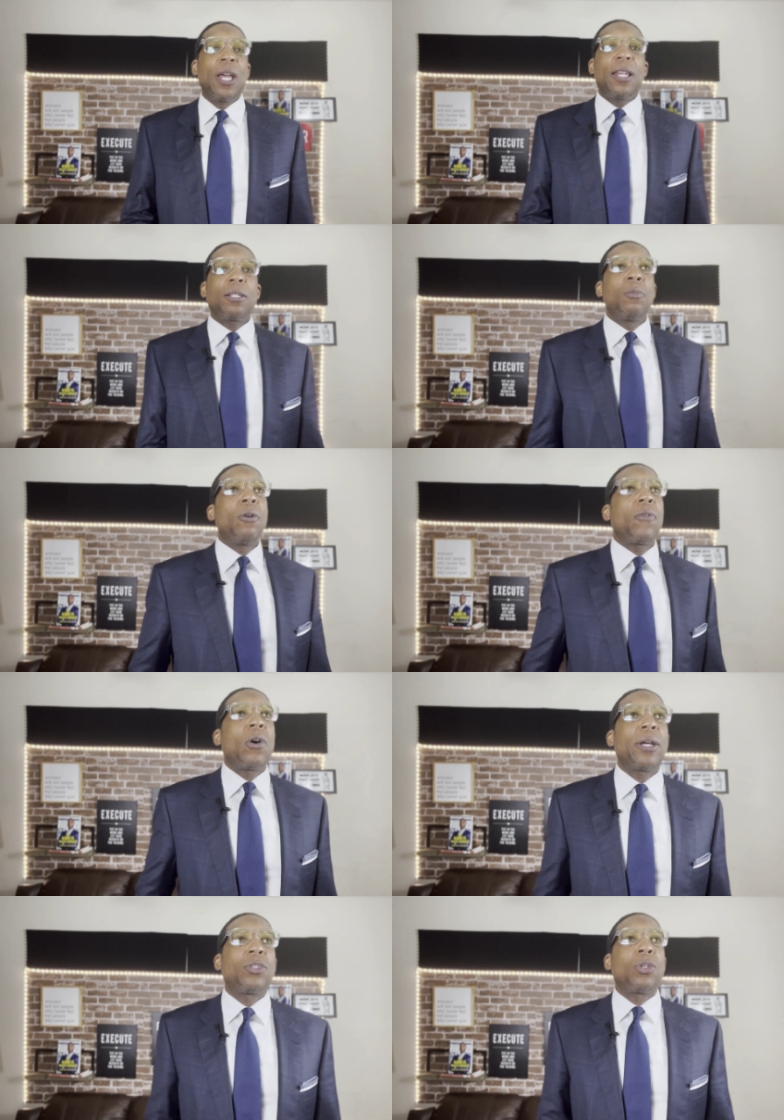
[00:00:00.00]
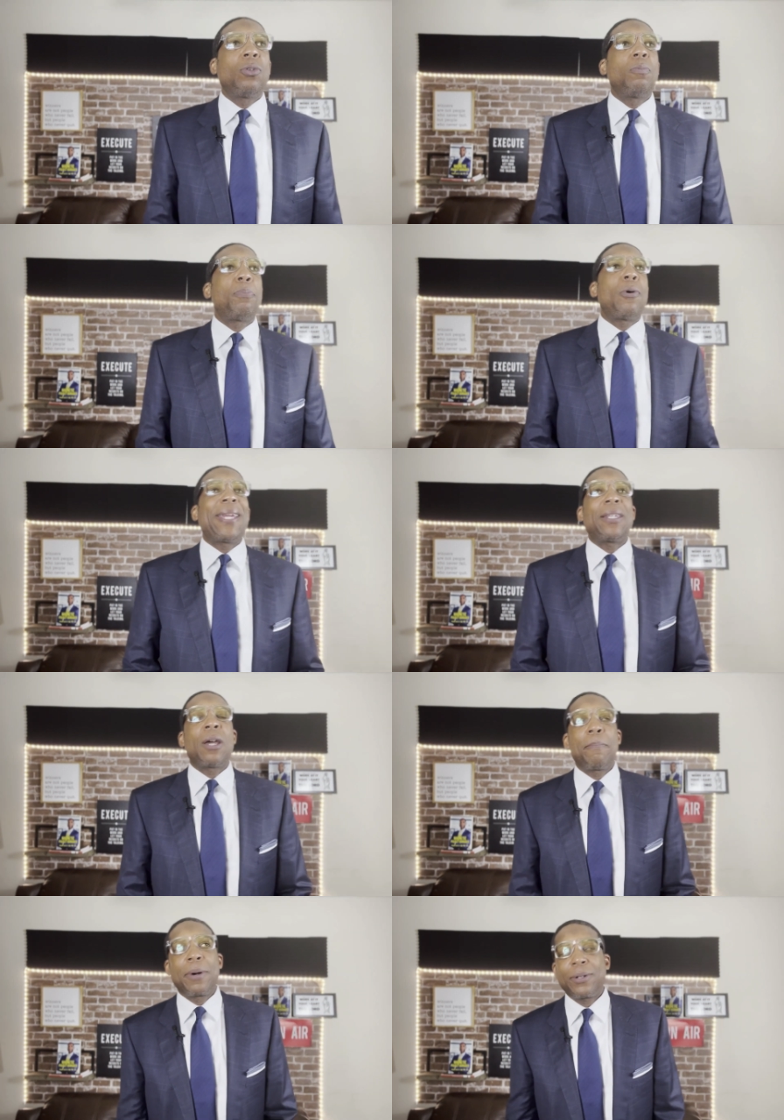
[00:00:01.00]
Let's move on to point
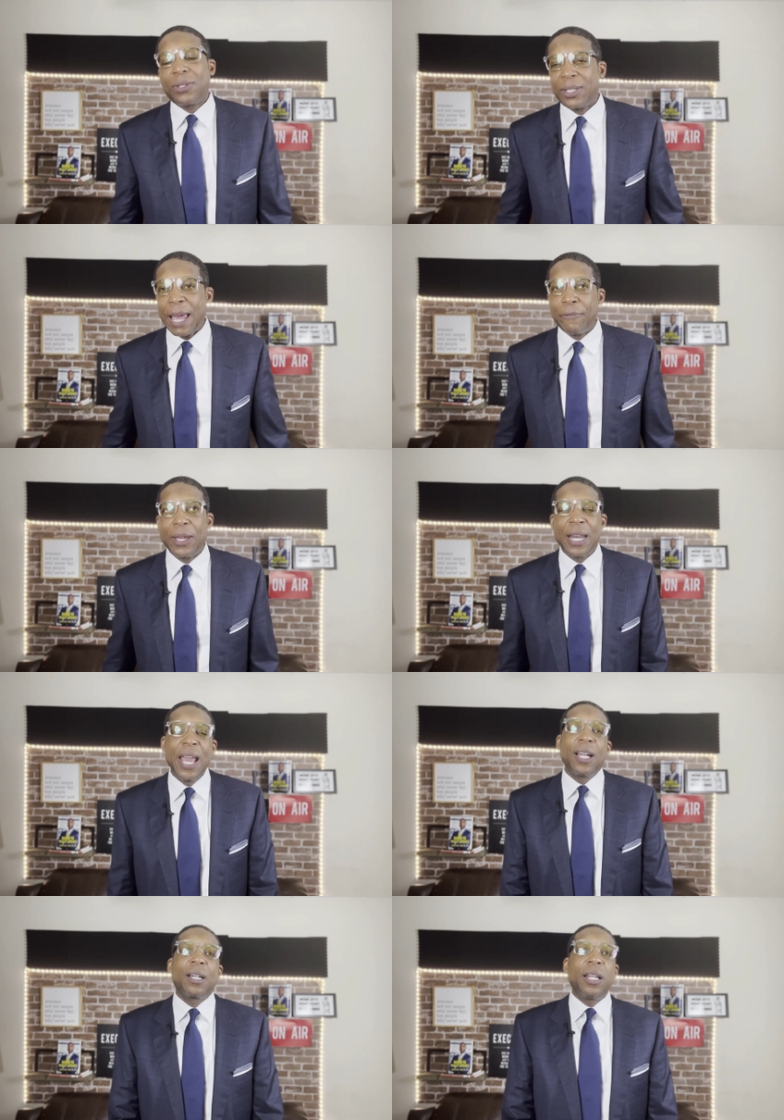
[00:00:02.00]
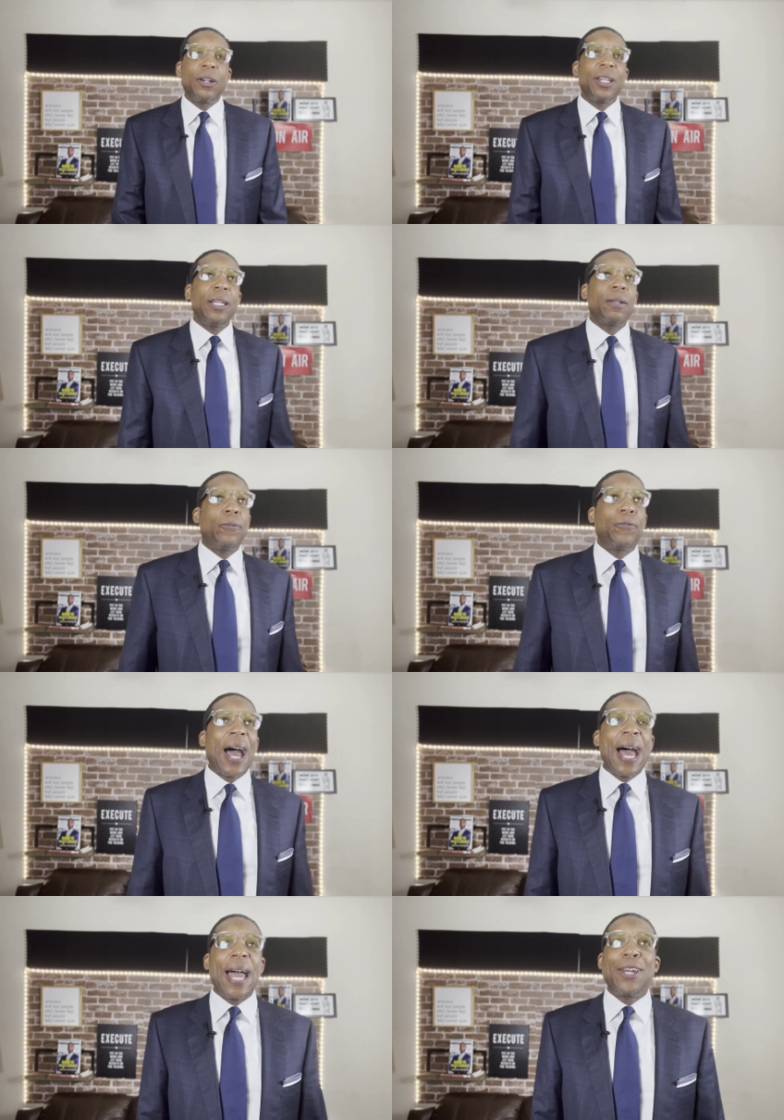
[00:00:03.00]
number seven. Clearly
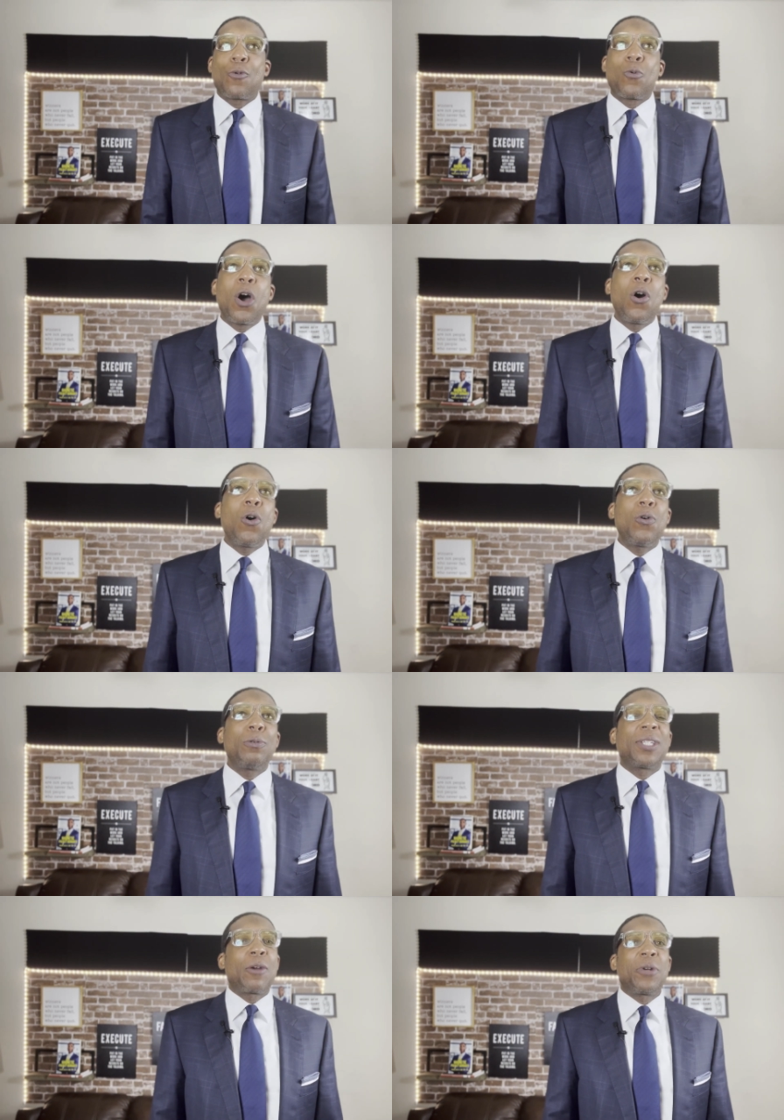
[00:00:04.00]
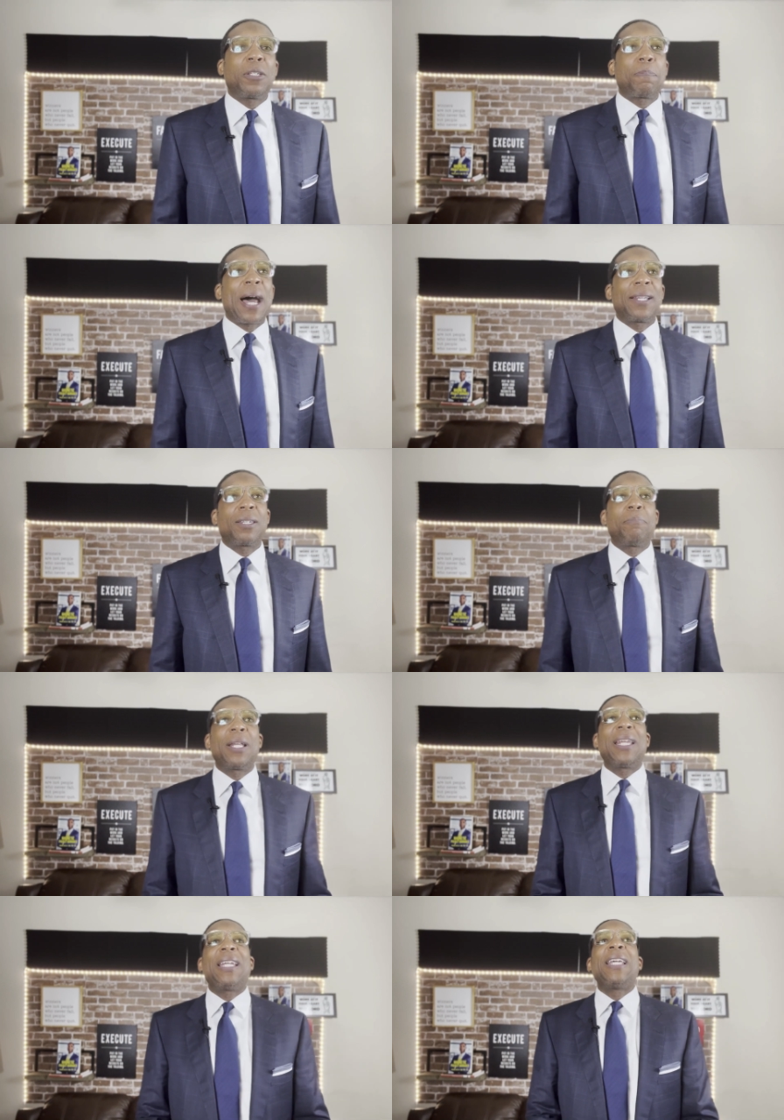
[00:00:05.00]
define roles and
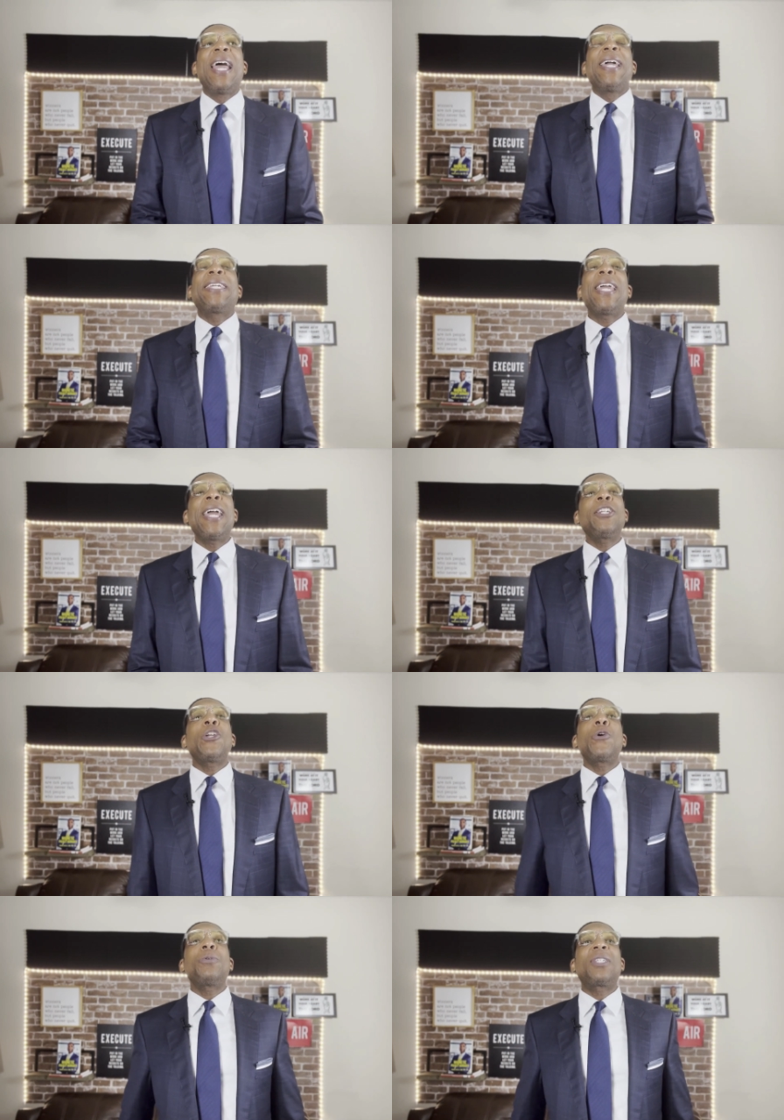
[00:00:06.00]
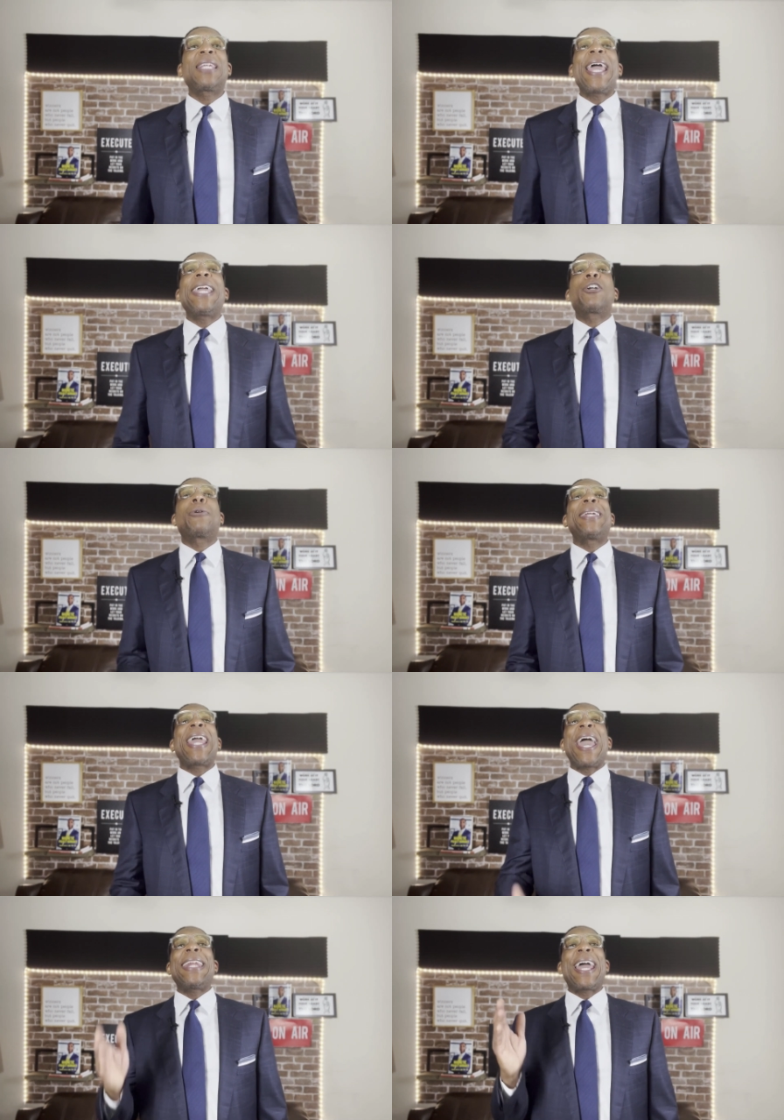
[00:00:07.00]
responsibilities. Can you say
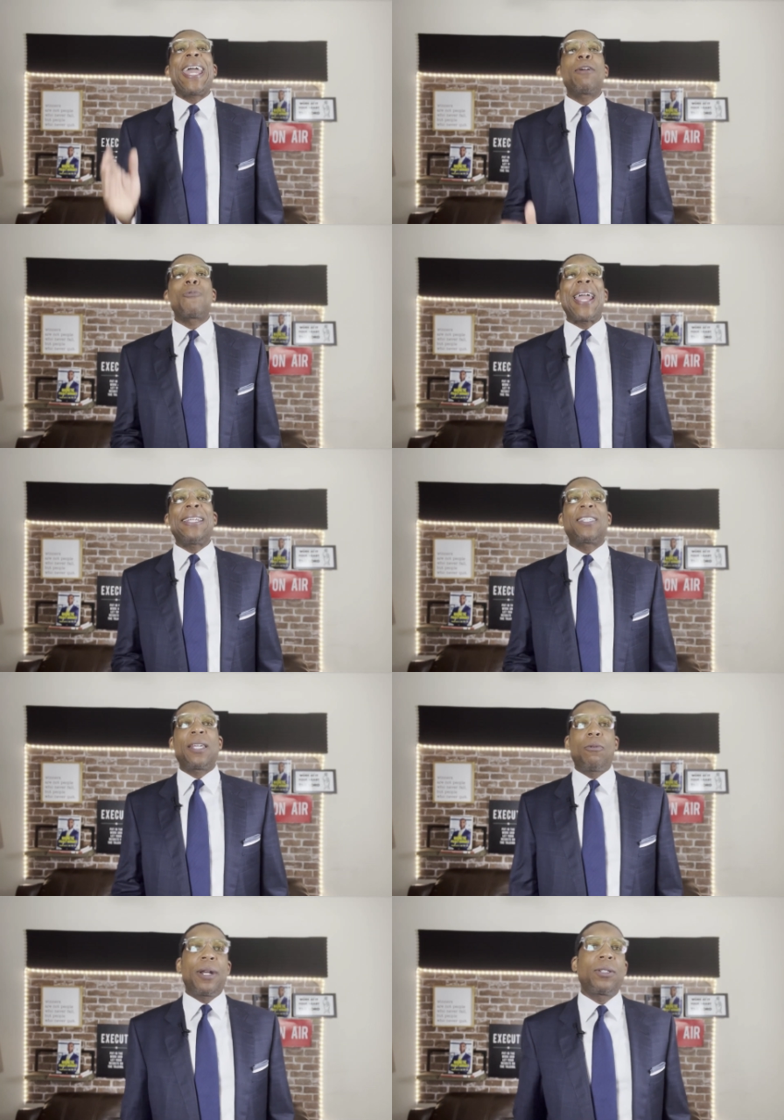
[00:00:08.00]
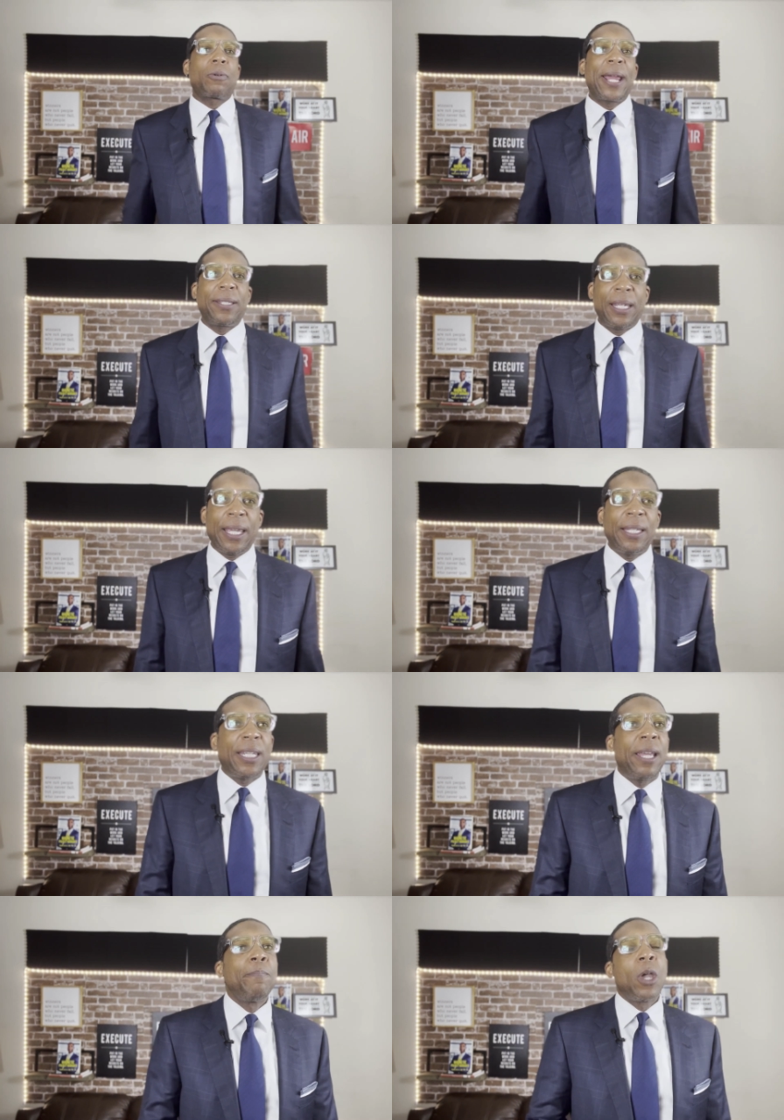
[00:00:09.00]
create a RACI? What is a RACI, ED?